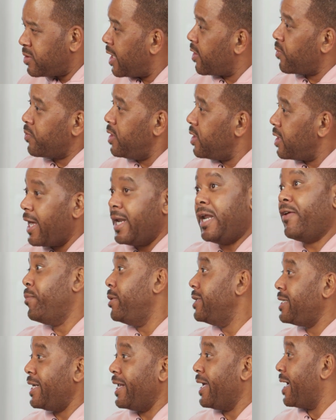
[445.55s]
Like, really? I've never
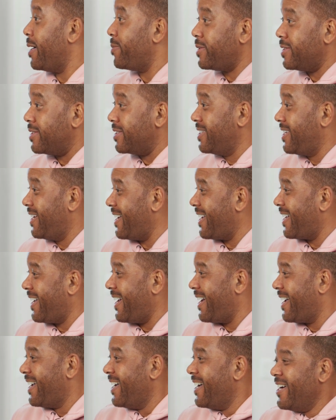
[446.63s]
been to the Hamptons.
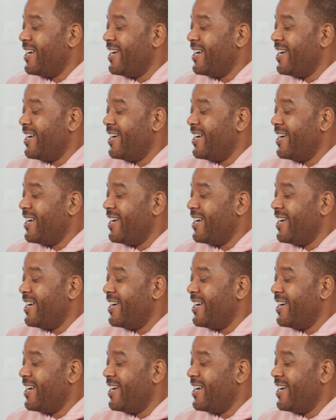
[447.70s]
Mm-hmm.